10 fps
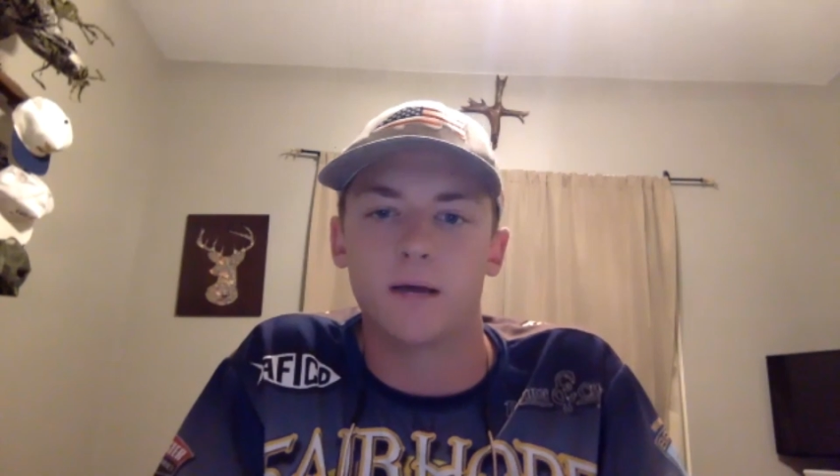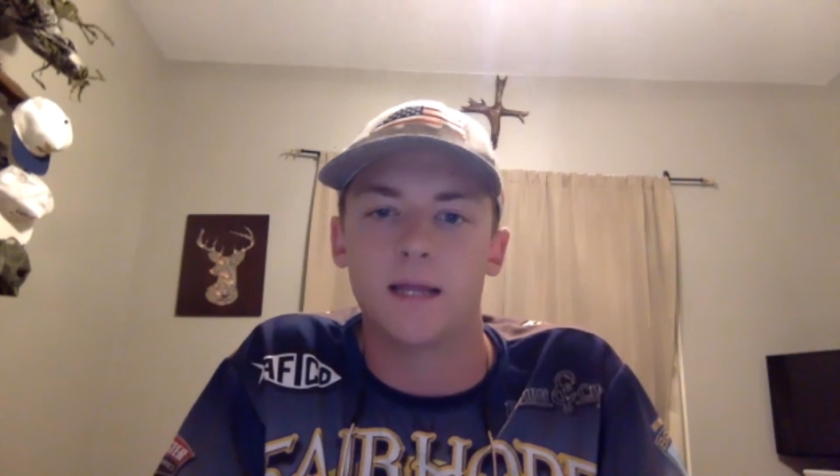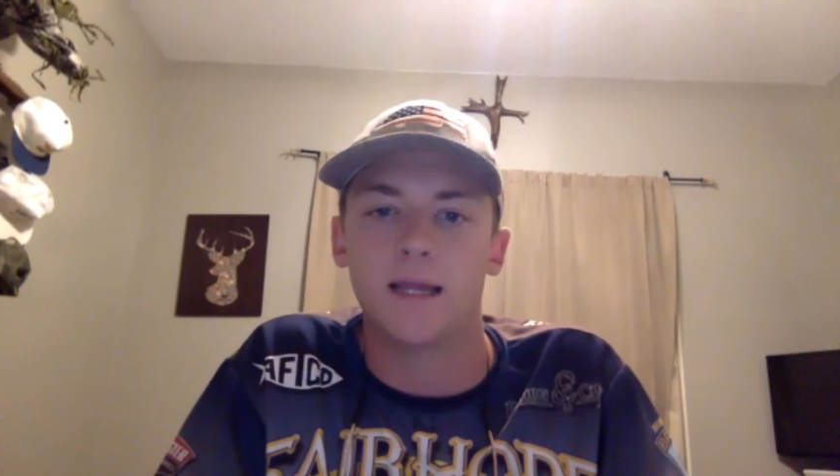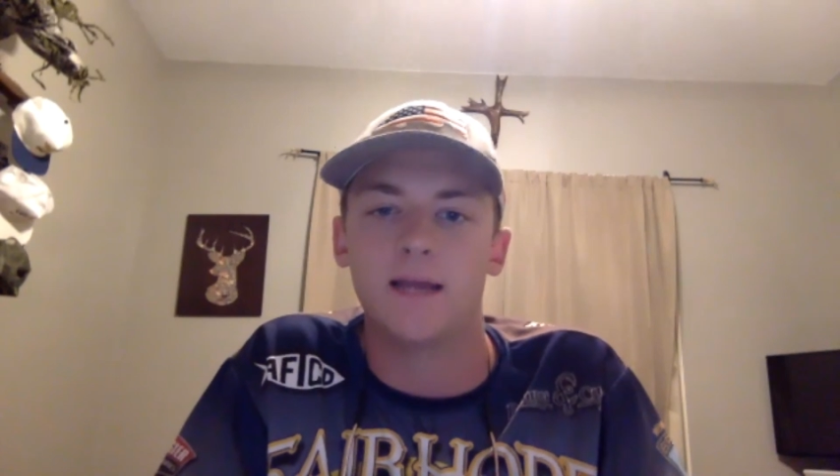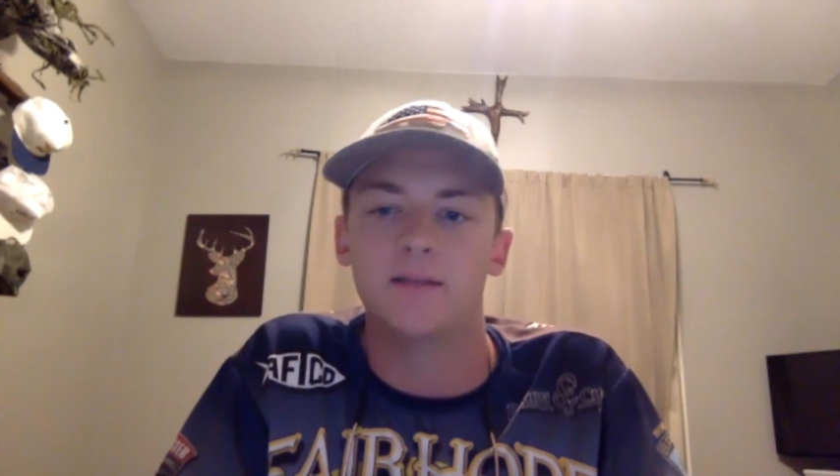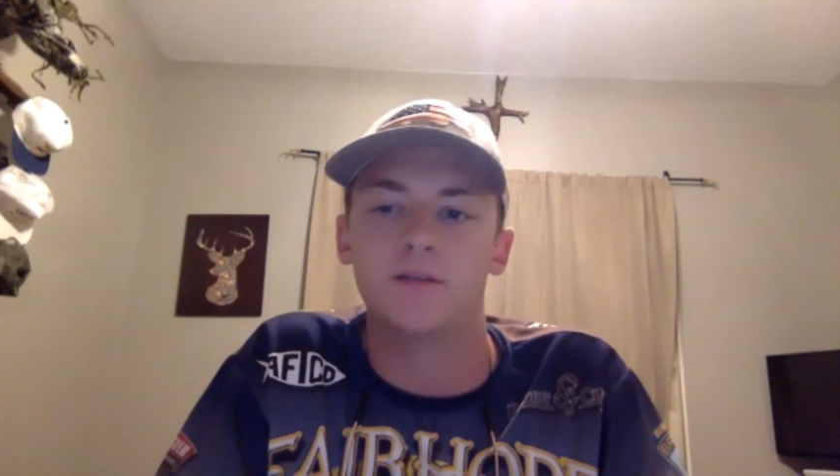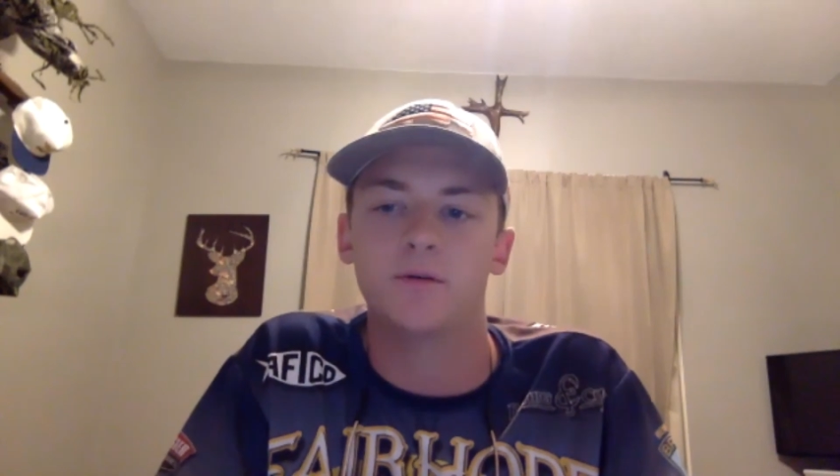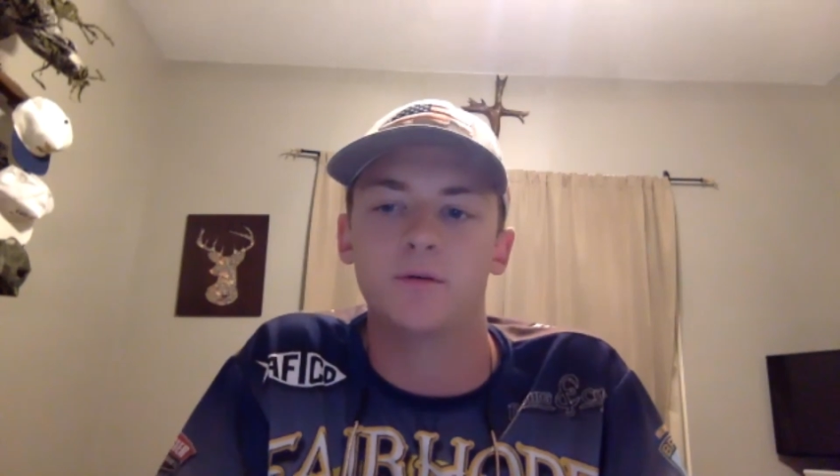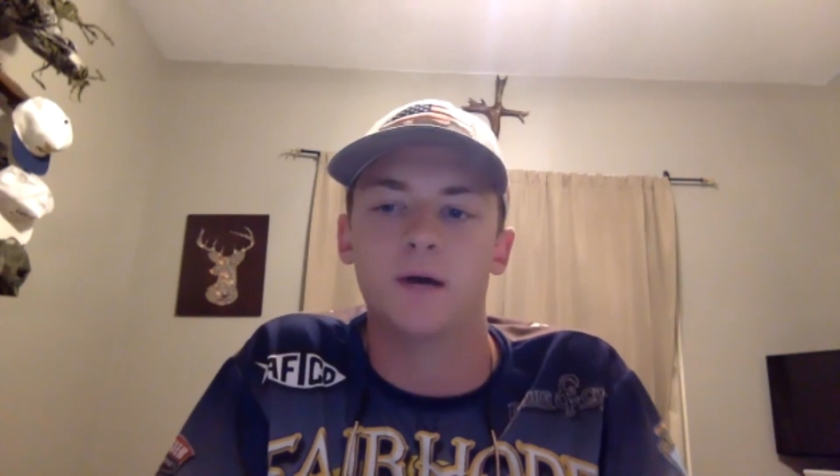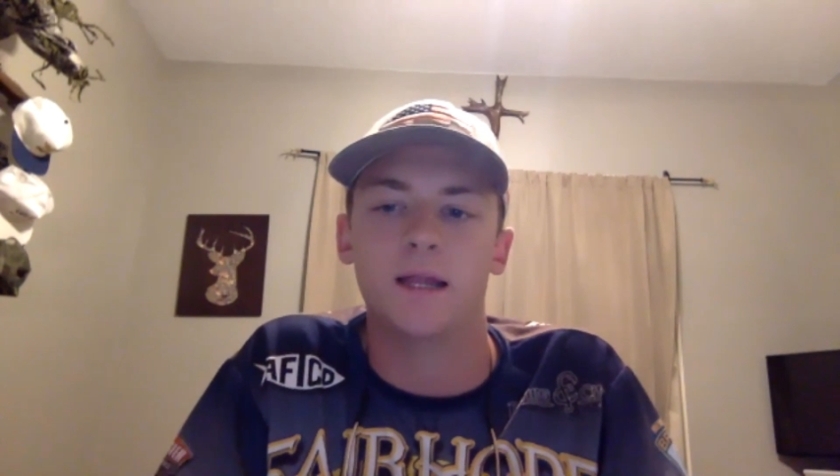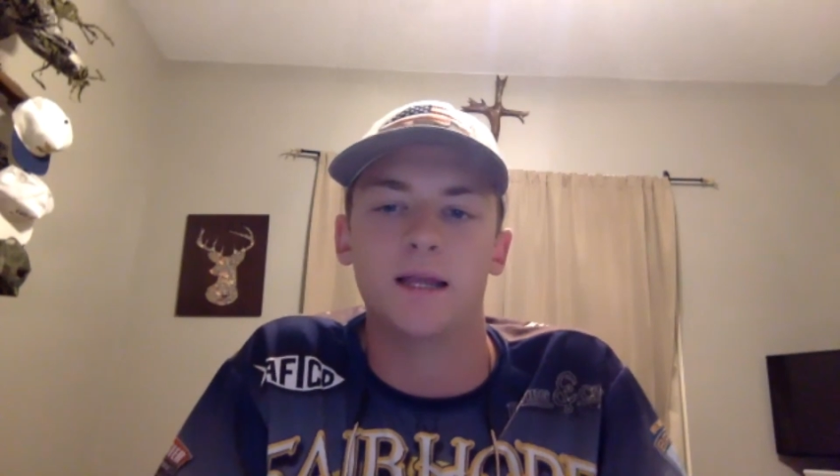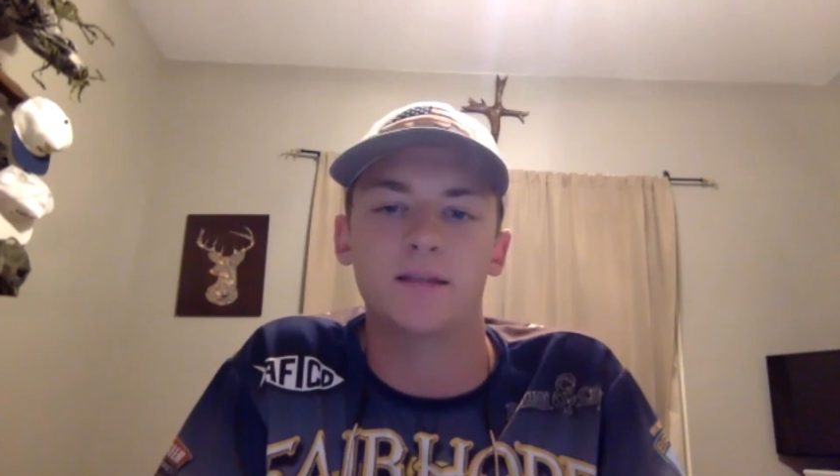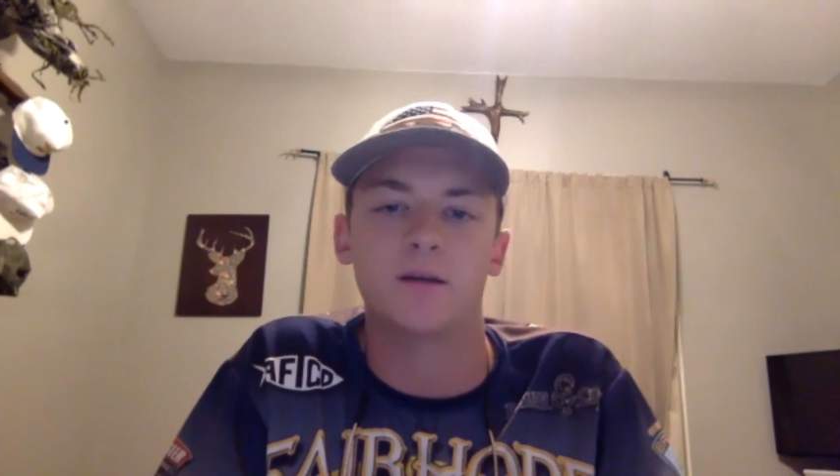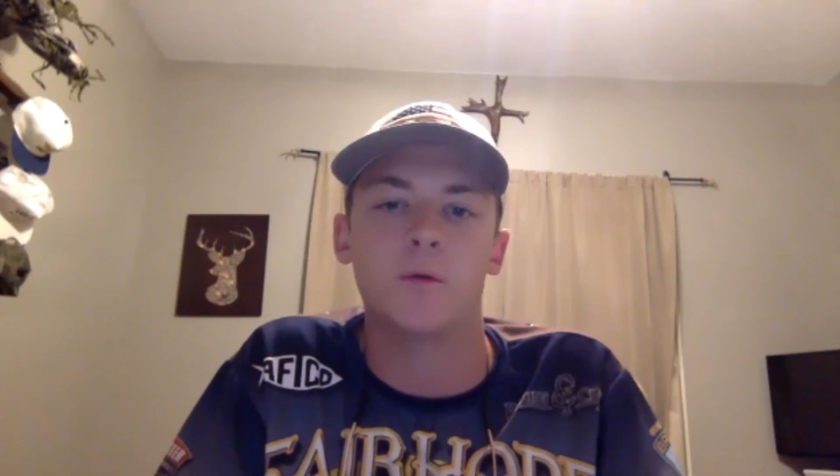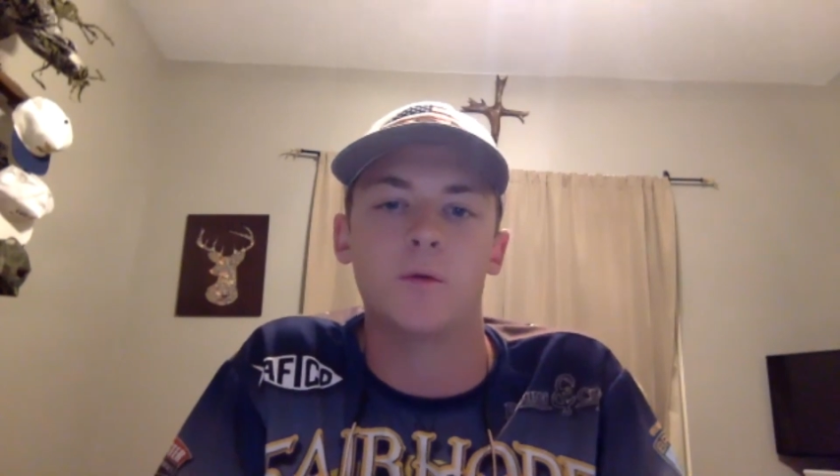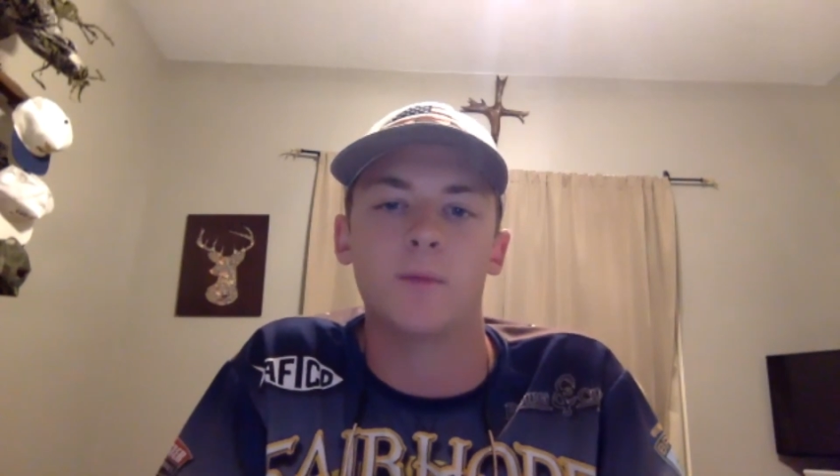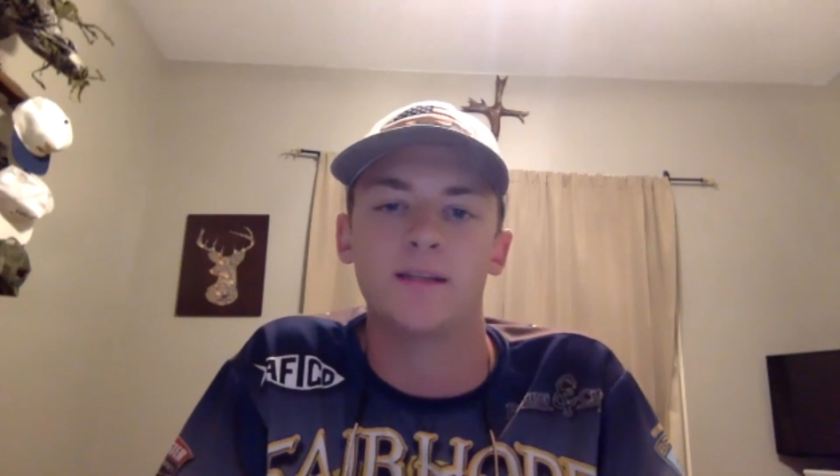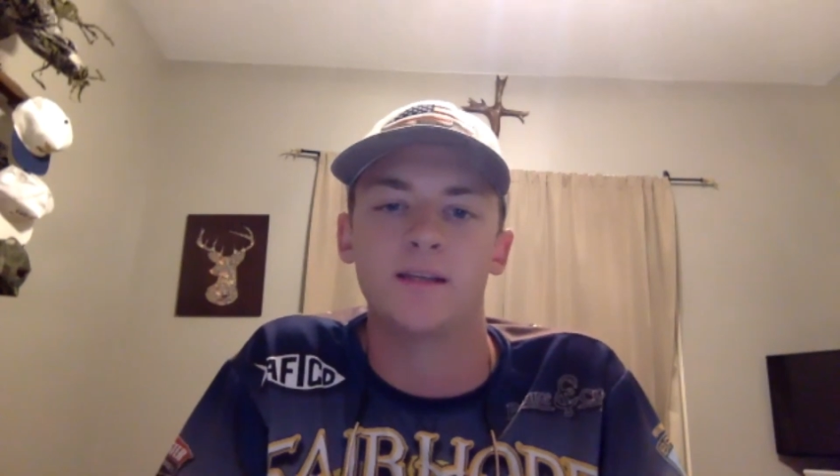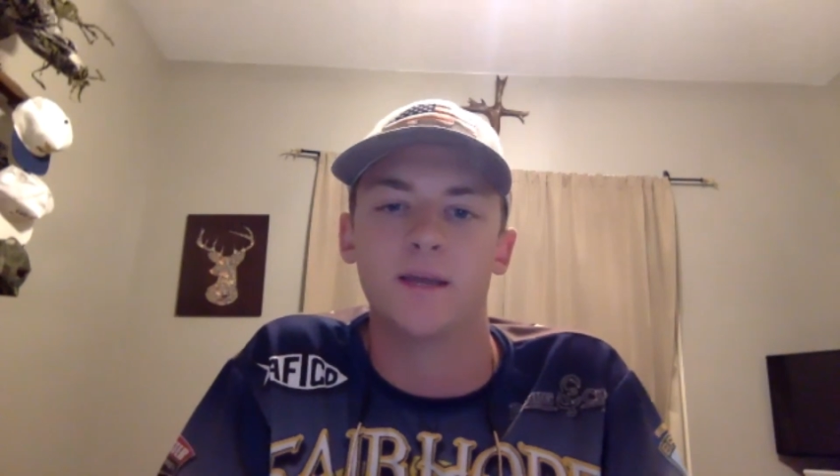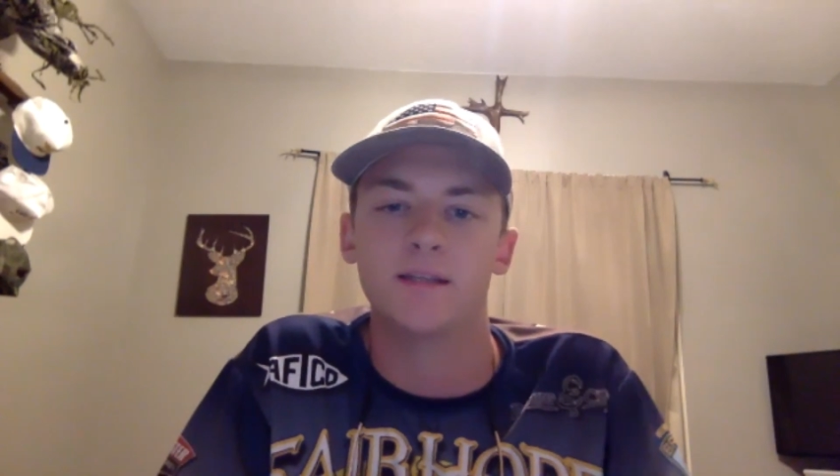I like to hold my
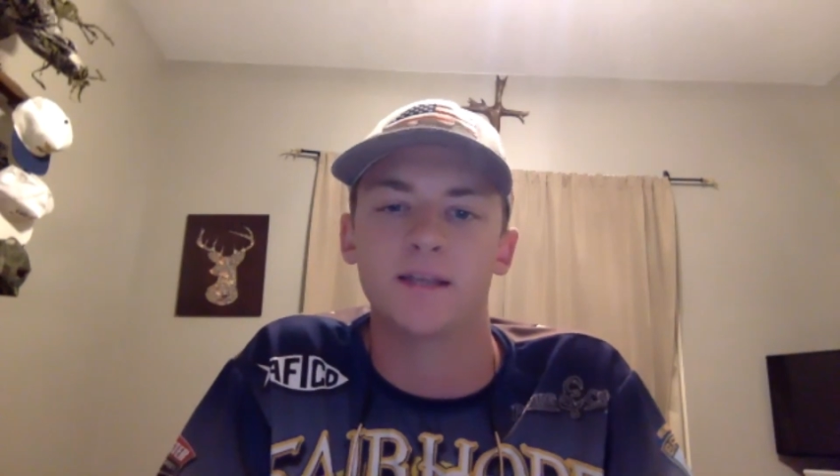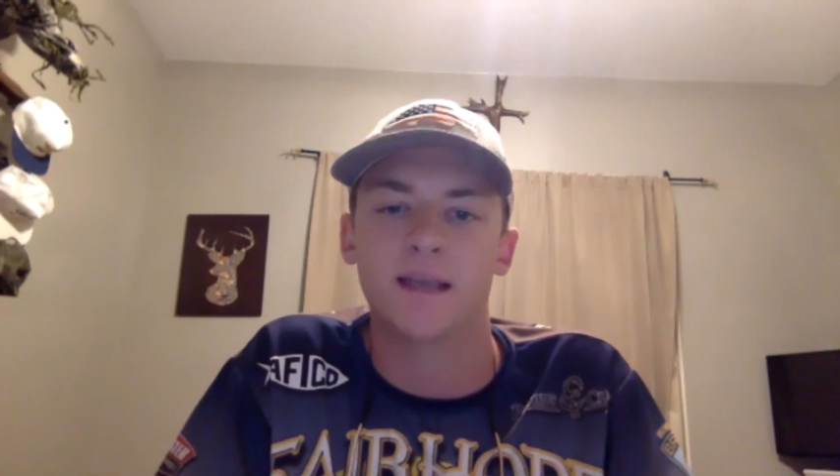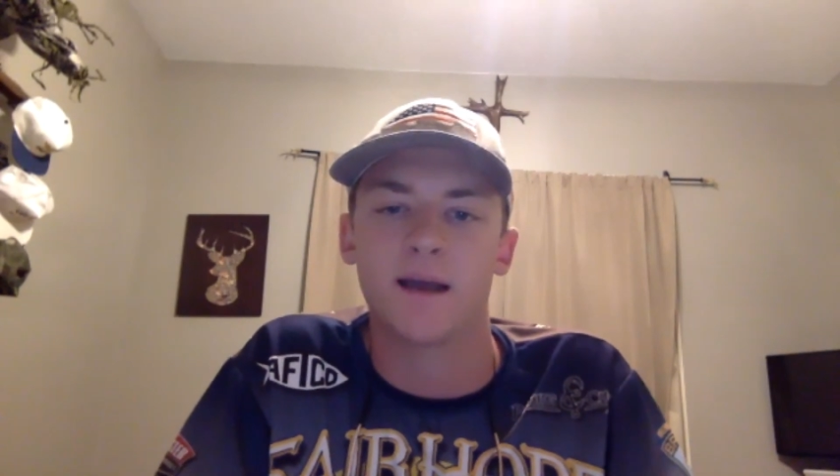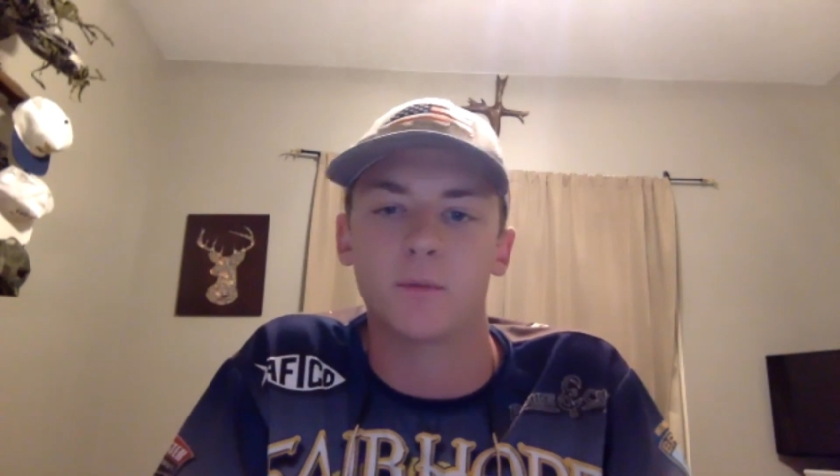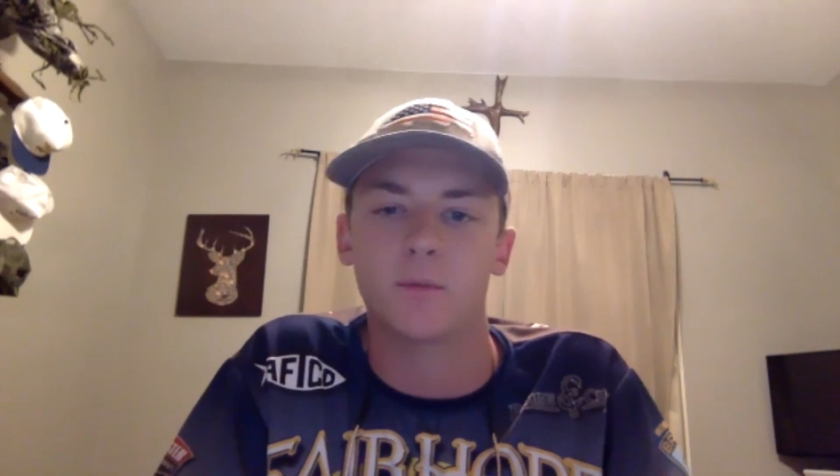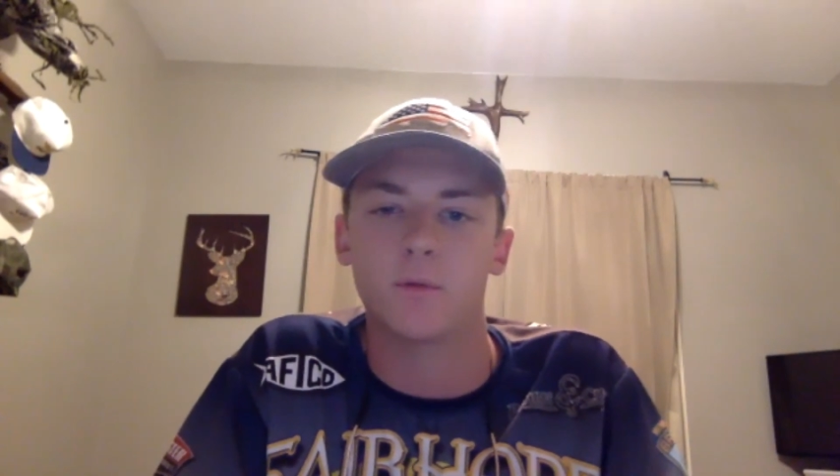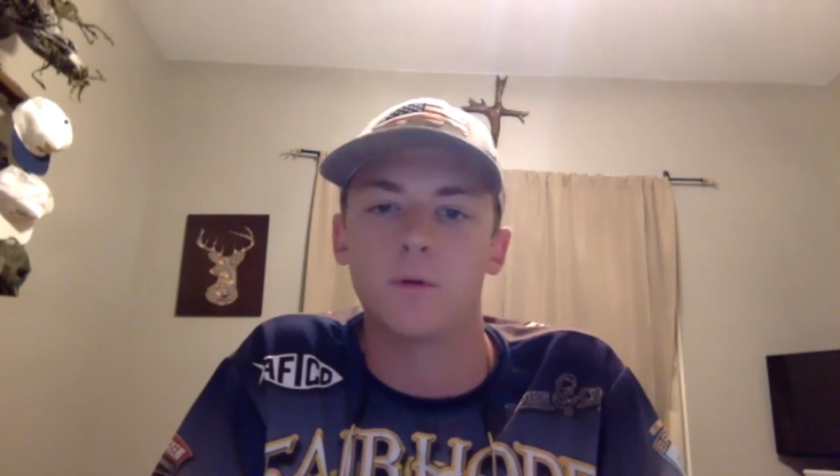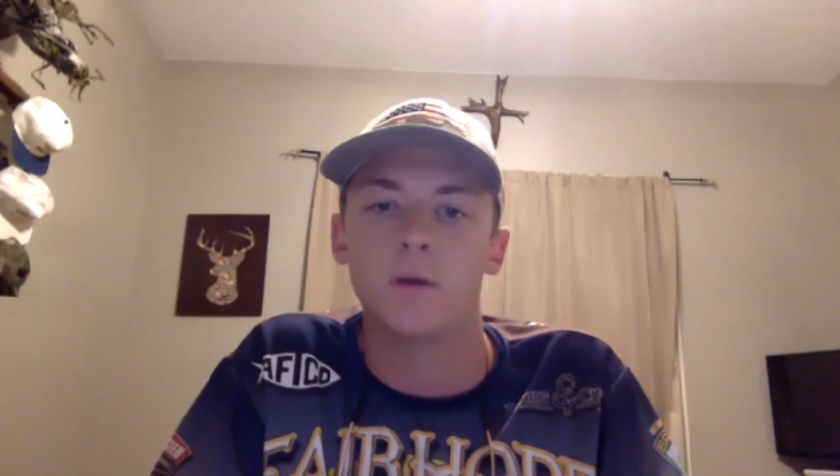teammates accountable.